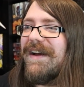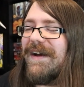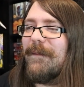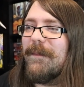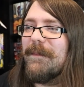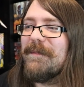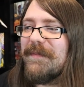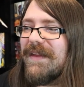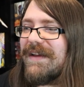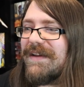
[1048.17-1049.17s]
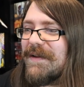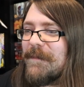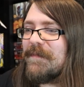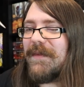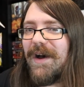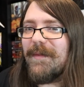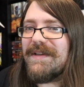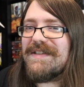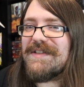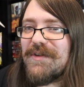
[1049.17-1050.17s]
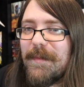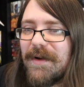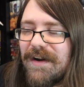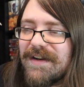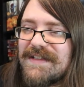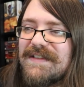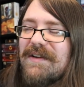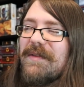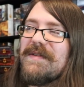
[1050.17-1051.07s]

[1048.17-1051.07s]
I'm um, like, I'll be super honest here.